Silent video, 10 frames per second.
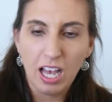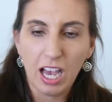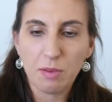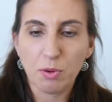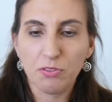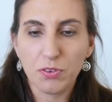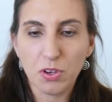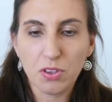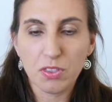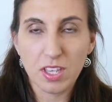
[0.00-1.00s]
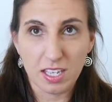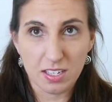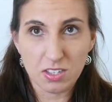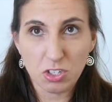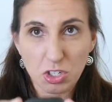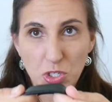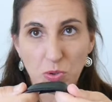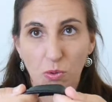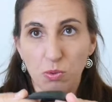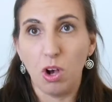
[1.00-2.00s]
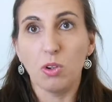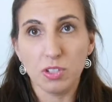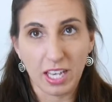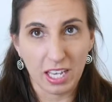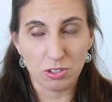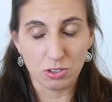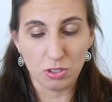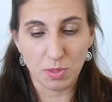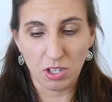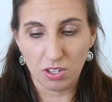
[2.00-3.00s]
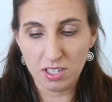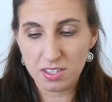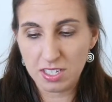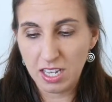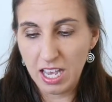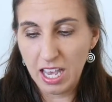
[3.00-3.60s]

I prefer this to a rolled handle, to be honest.